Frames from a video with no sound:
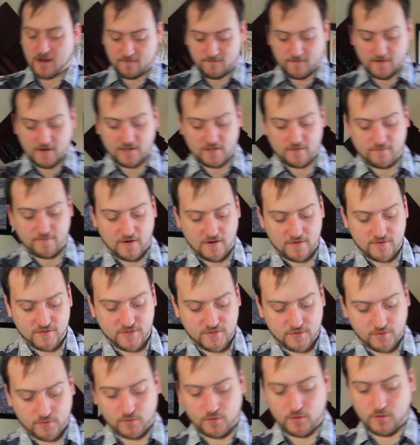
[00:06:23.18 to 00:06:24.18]
I finally found the
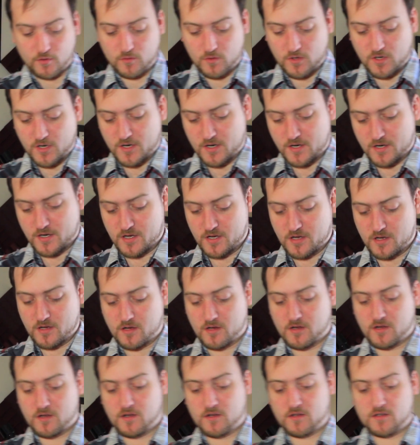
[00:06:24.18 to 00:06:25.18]
screw.
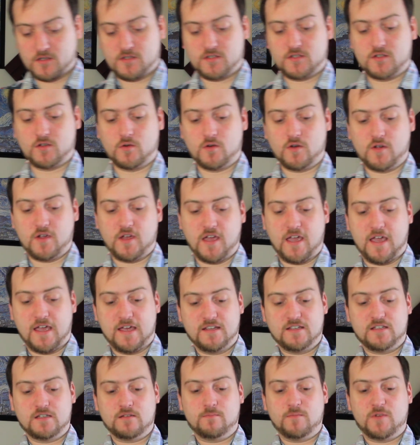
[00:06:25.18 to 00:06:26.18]
So it
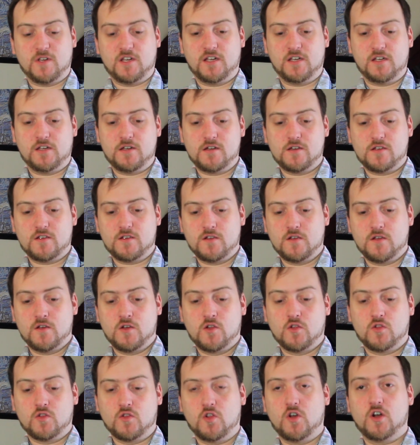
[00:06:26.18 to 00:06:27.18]
has to be
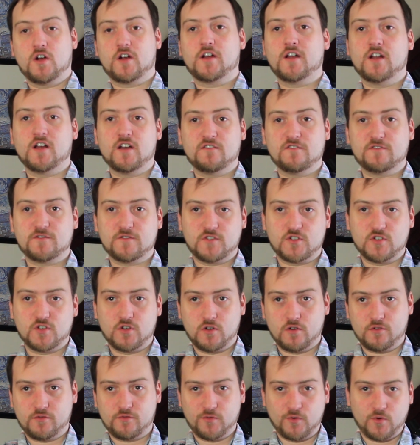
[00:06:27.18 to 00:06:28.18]
long enough to
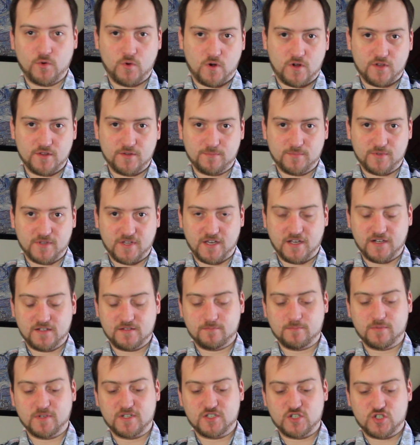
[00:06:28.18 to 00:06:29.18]
go through all the plates,
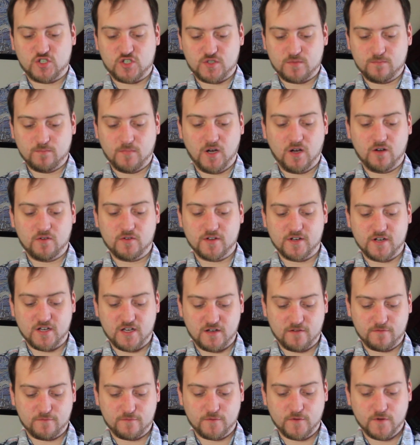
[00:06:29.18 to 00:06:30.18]
but small
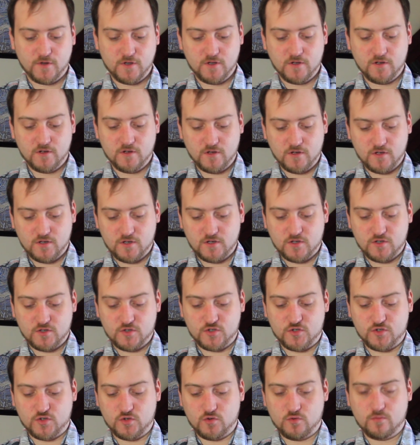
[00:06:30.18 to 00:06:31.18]
enough
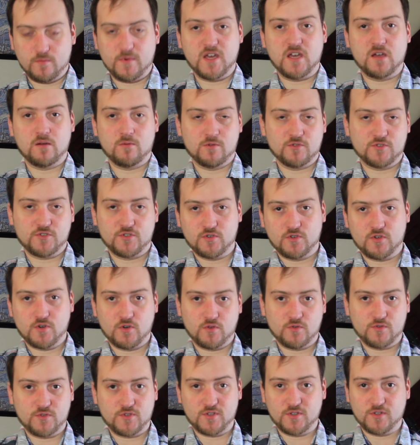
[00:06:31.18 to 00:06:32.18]
to be able to
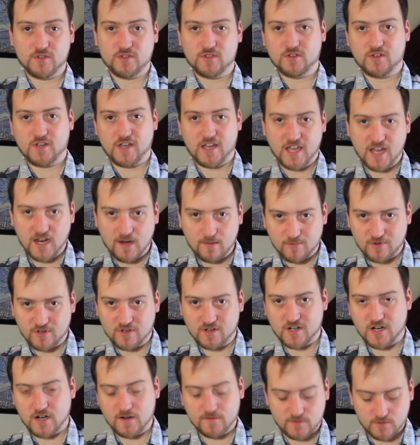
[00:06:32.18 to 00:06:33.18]
go to the camera
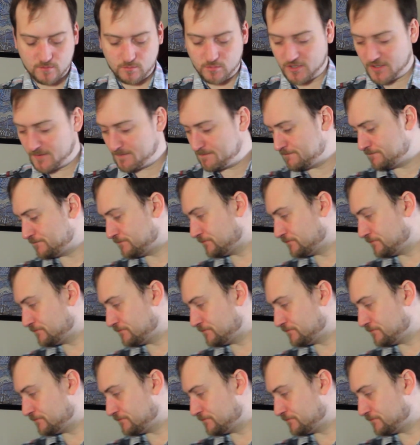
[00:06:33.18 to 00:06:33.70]
comfortably.